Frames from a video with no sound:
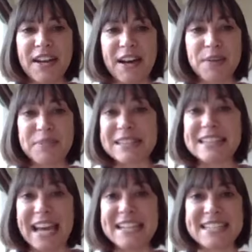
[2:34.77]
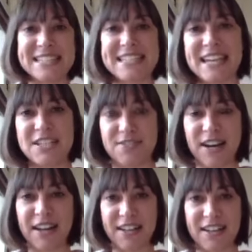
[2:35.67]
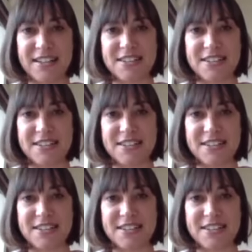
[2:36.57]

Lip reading: later stage of hunger,